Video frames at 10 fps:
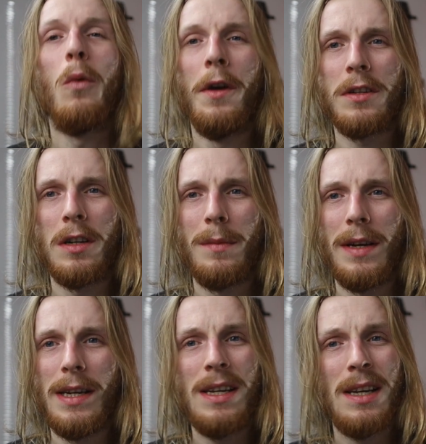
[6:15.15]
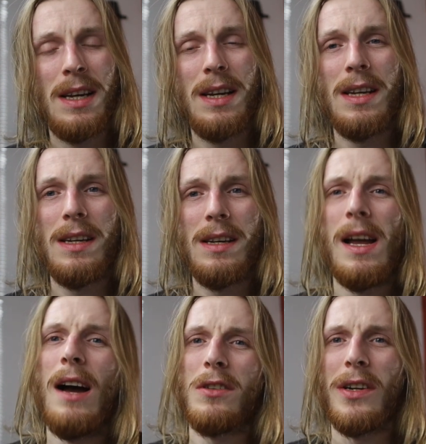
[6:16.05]
what it's going to be
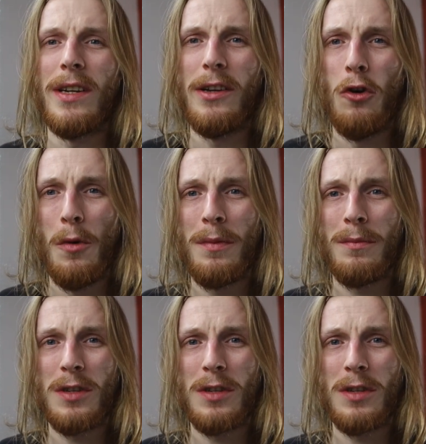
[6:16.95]
outside of Europe.